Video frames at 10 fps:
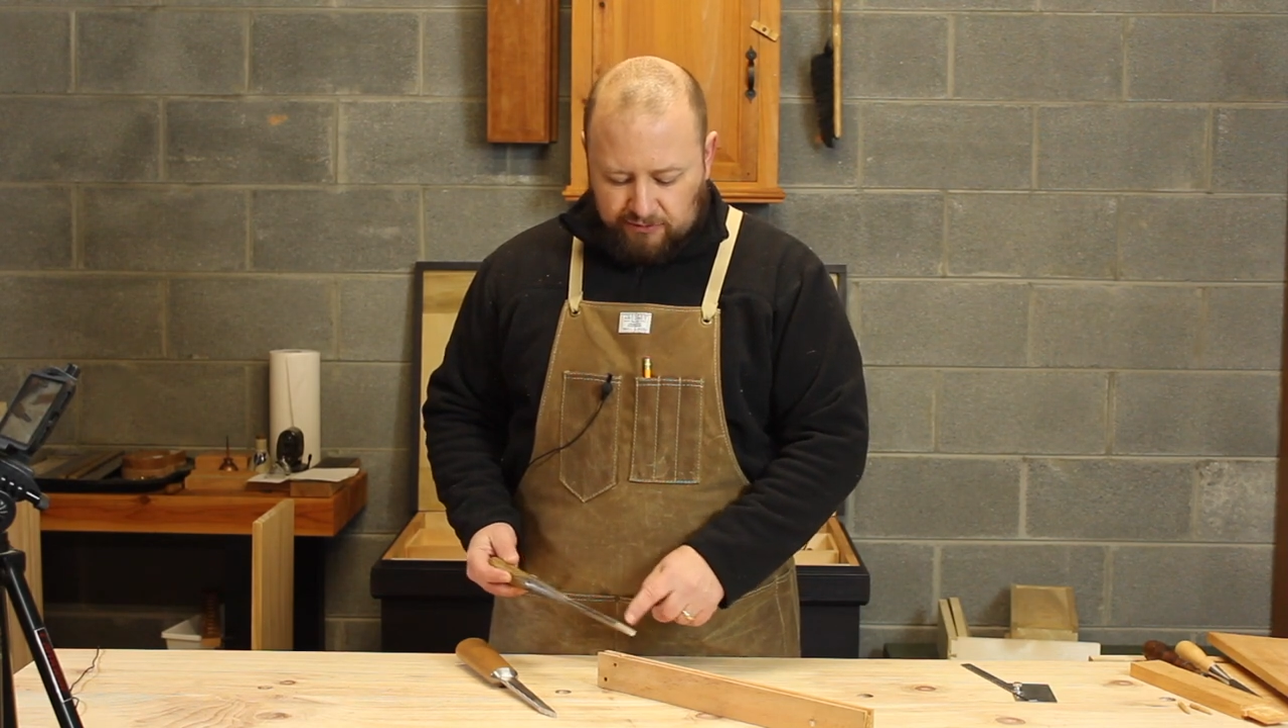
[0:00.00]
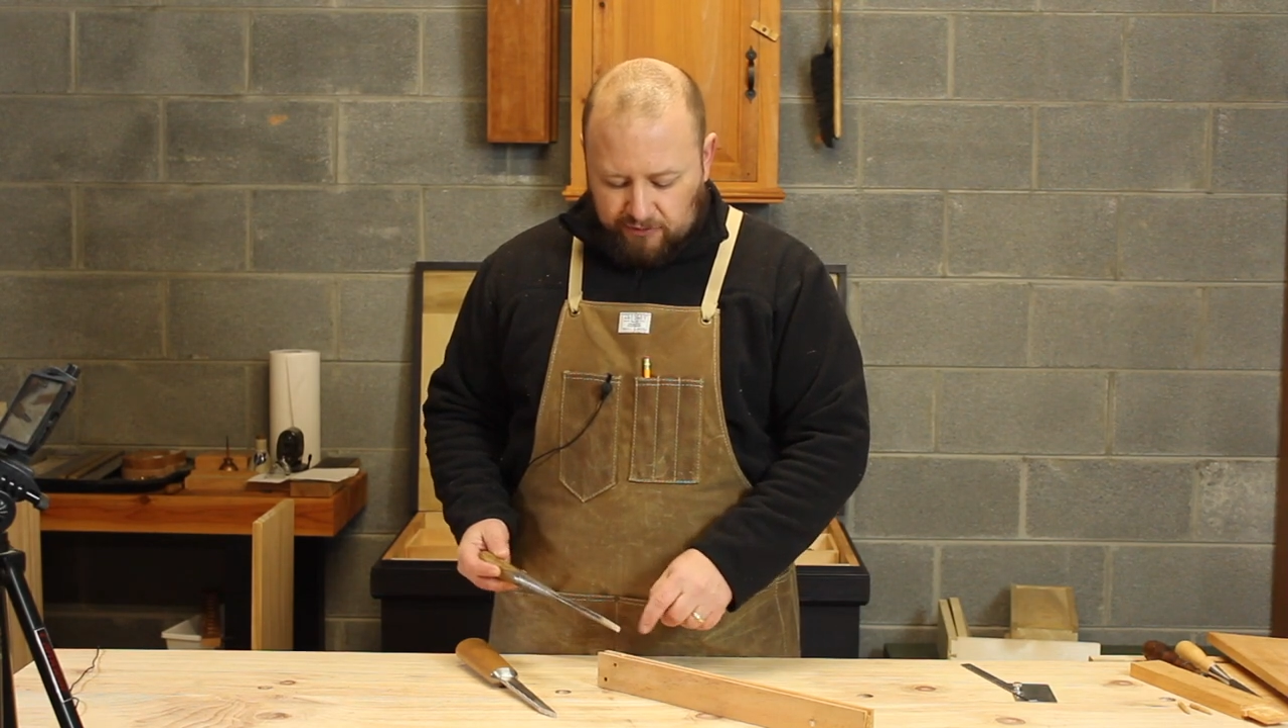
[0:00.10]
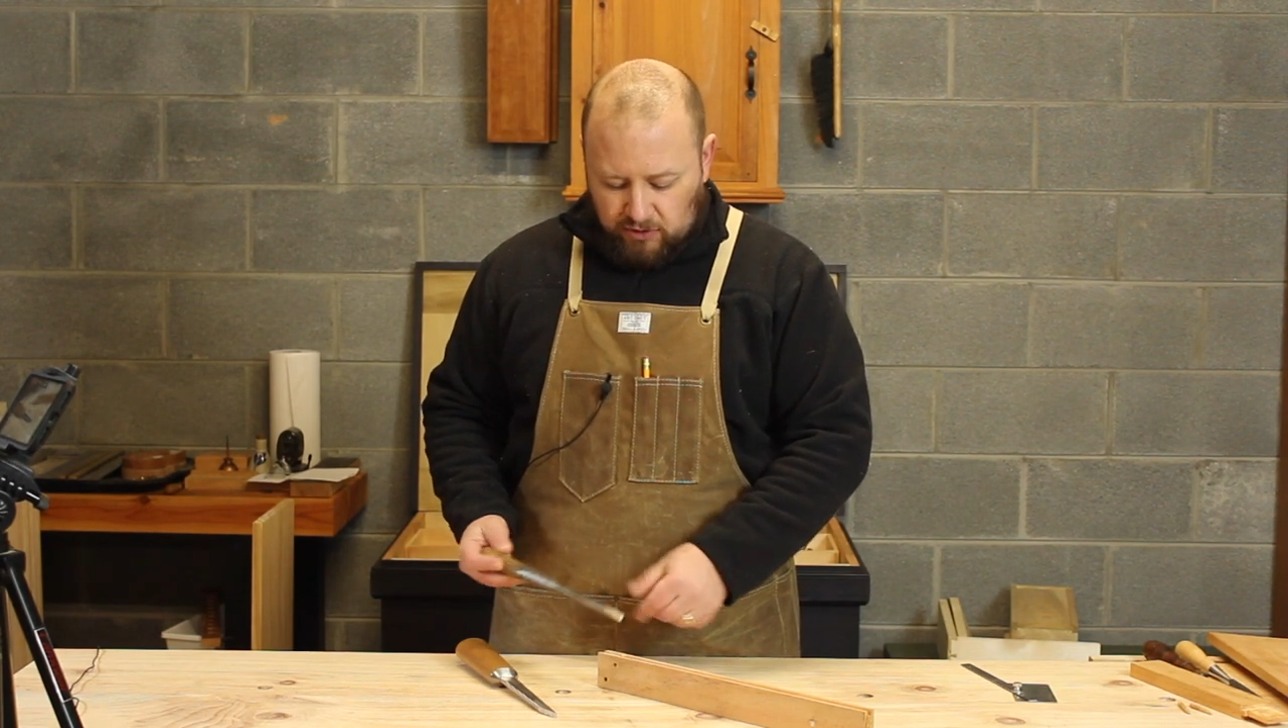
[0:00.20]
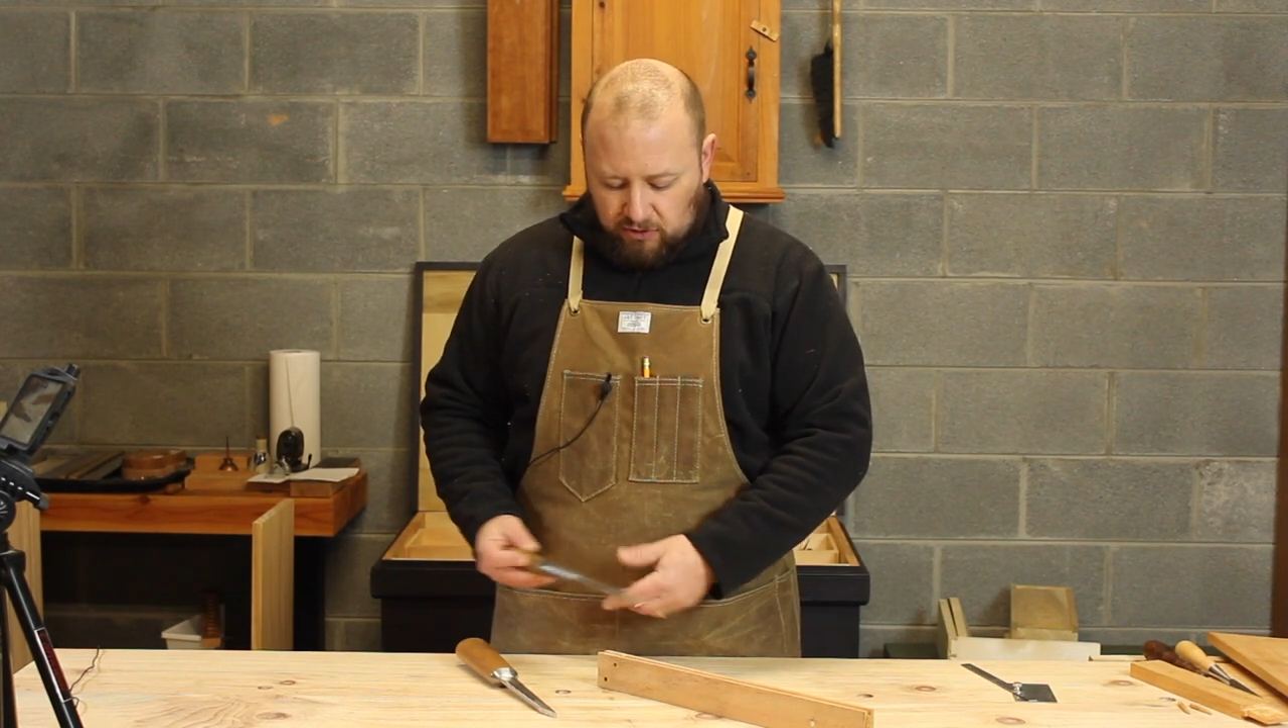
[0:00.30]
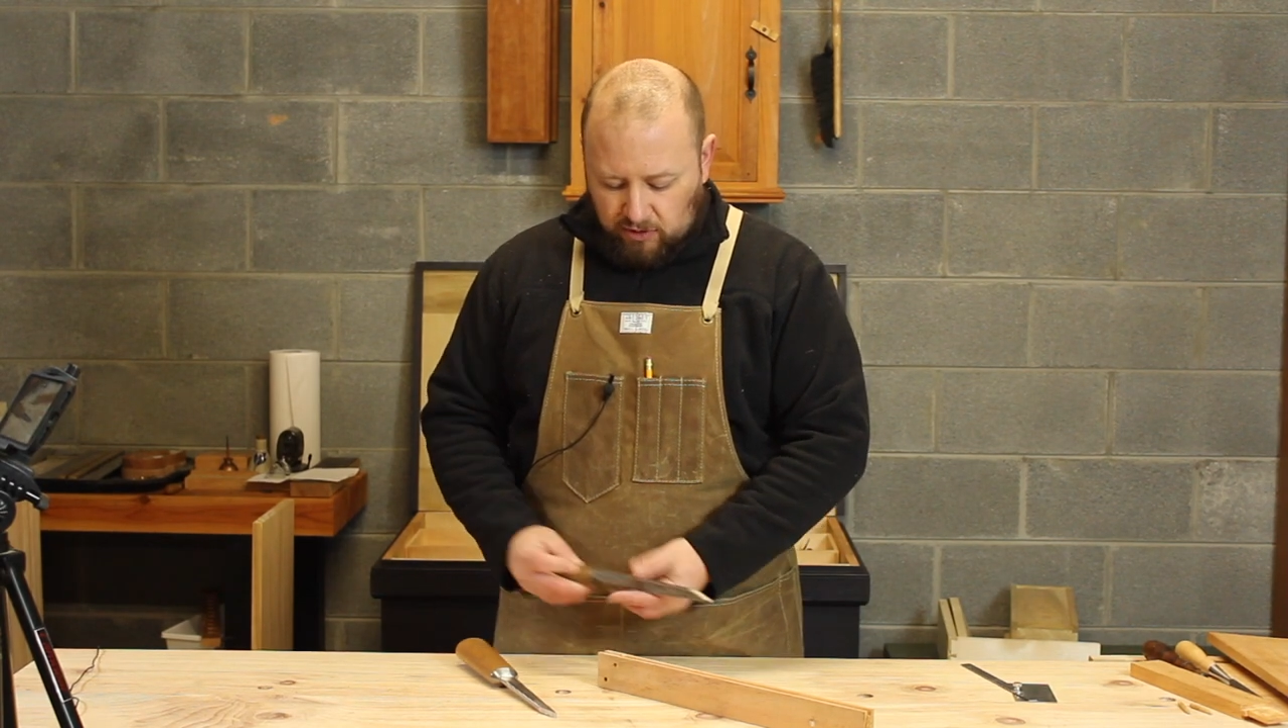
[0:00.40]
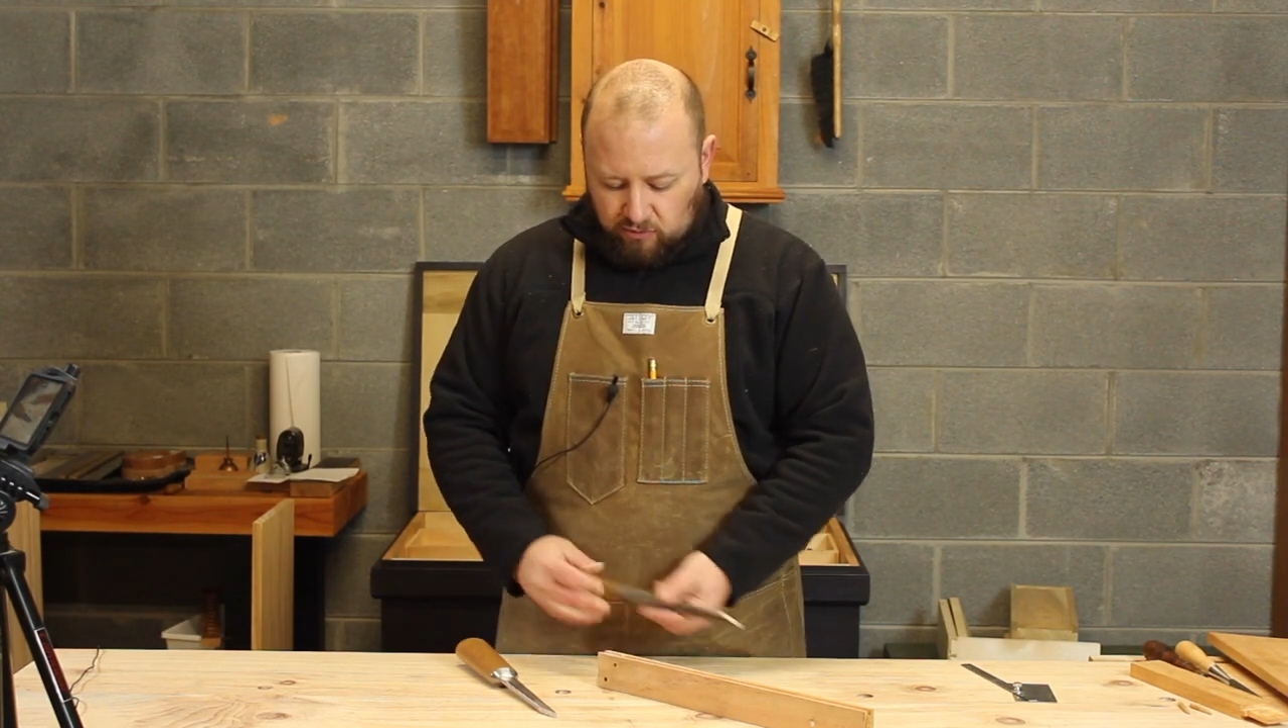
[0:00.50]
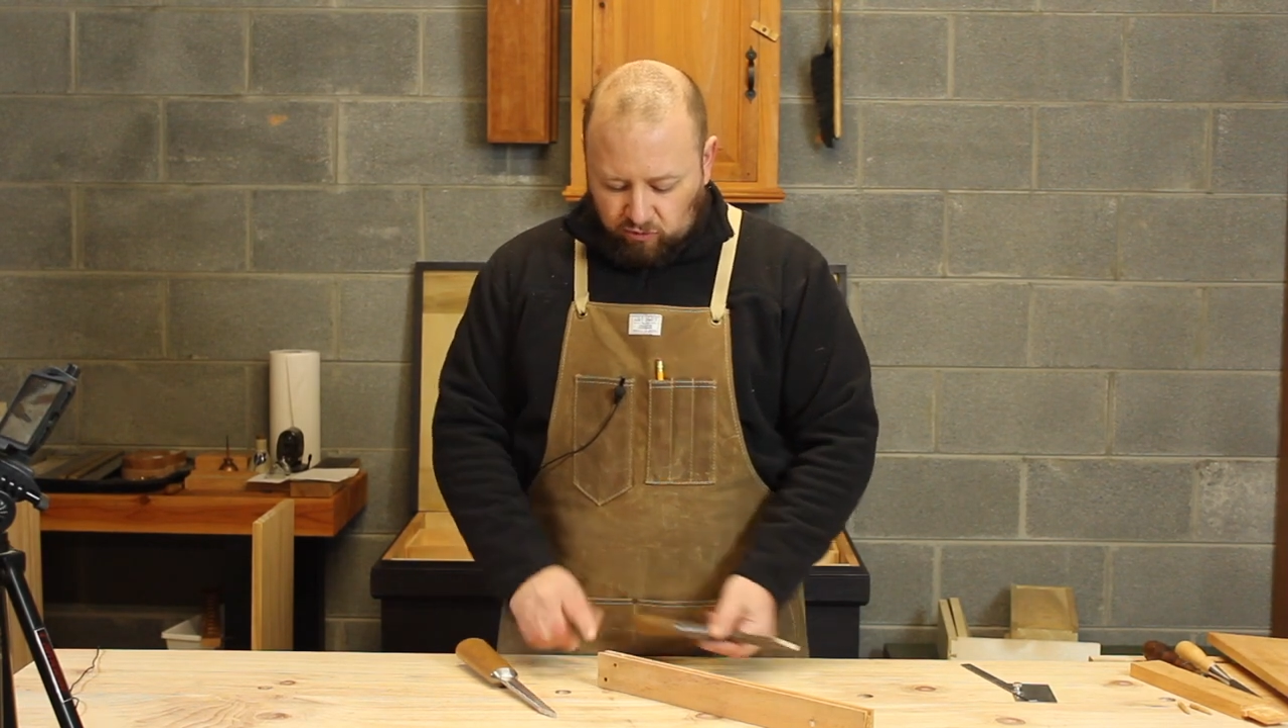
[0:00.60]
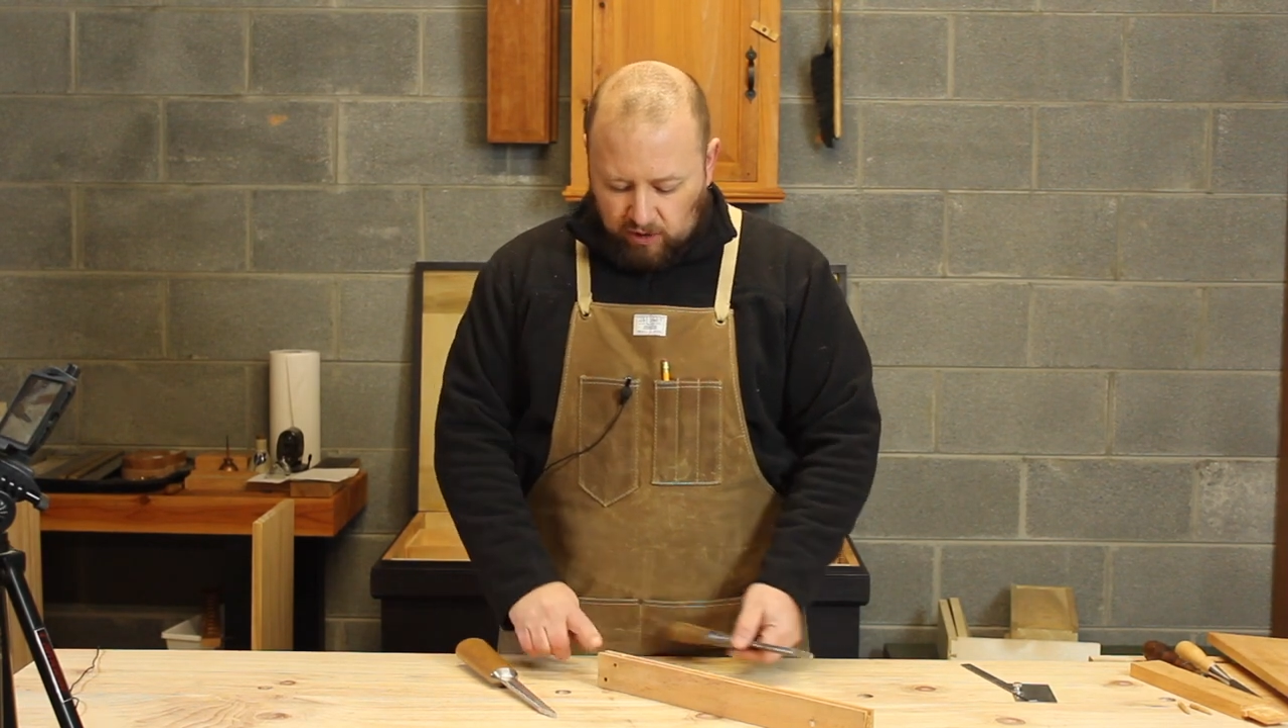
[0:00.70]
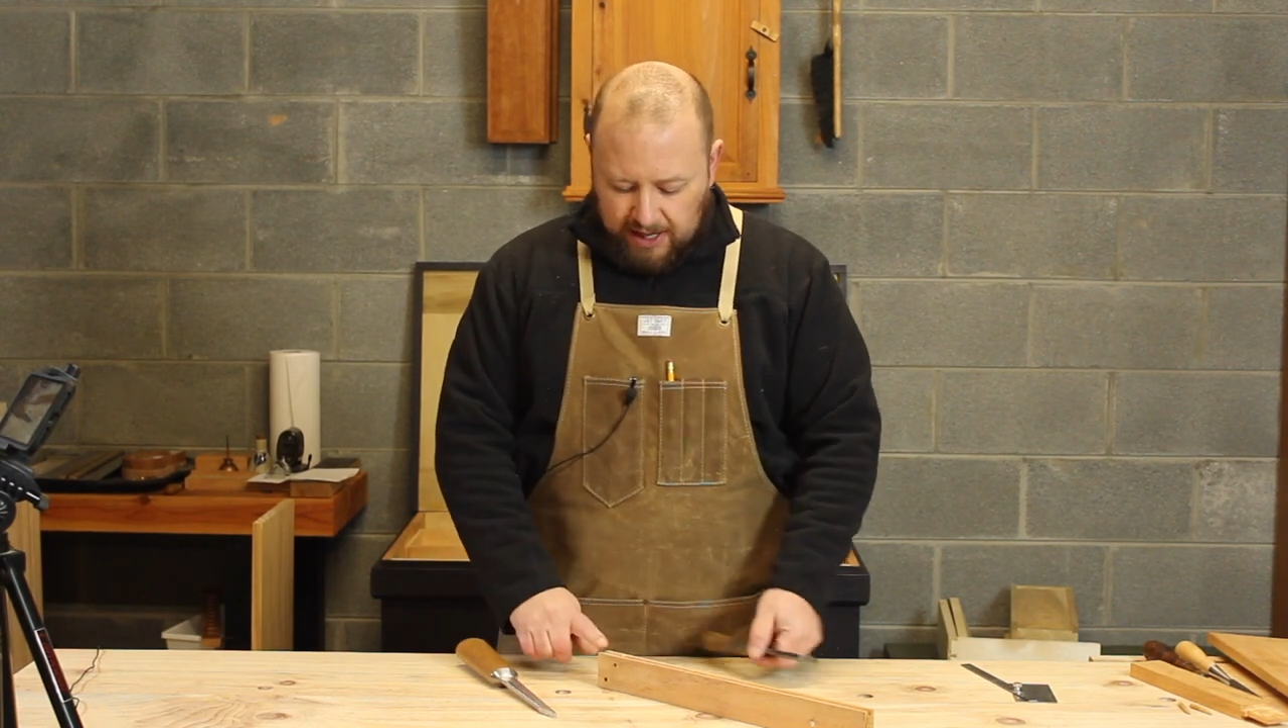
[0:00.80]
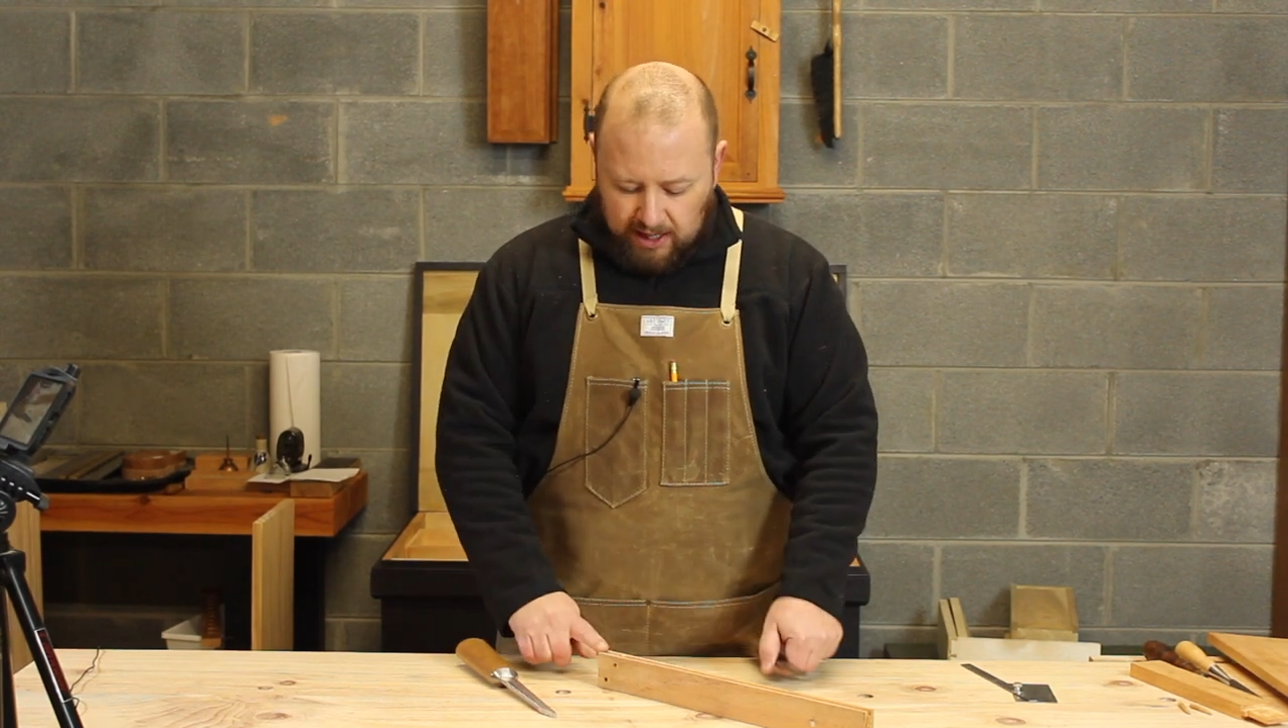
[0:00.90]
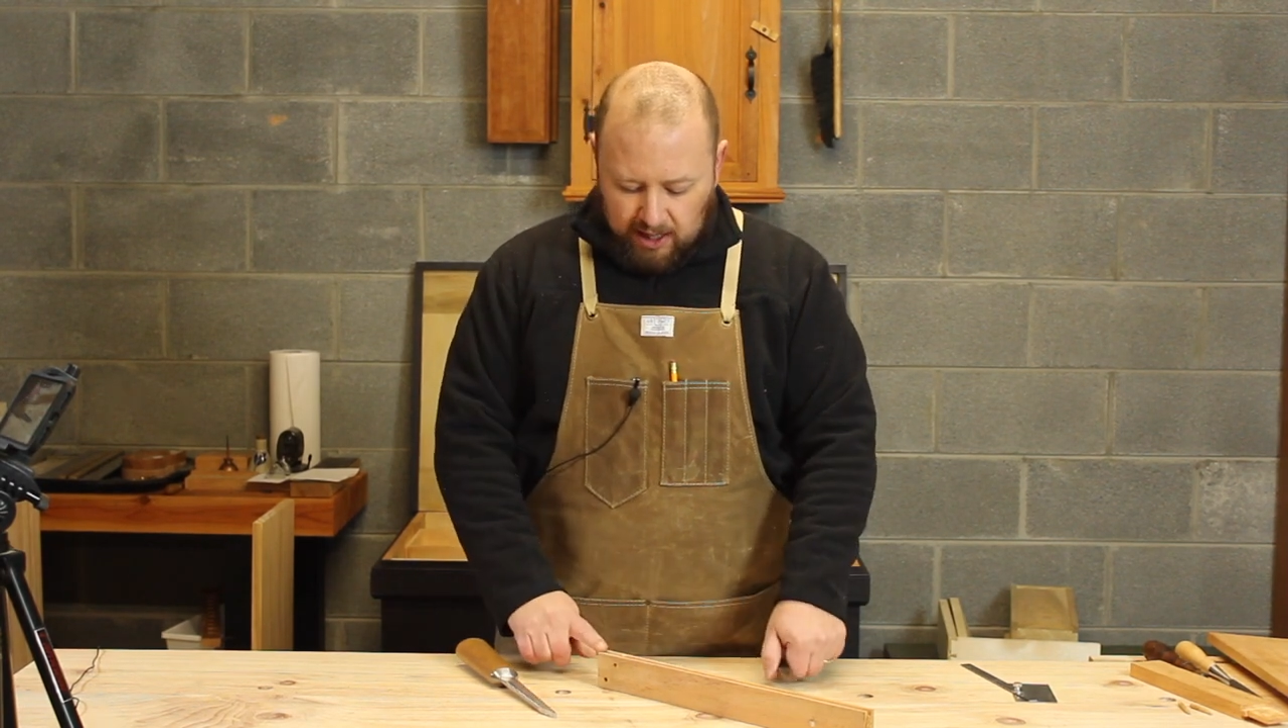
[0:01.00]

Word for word: fulcrum right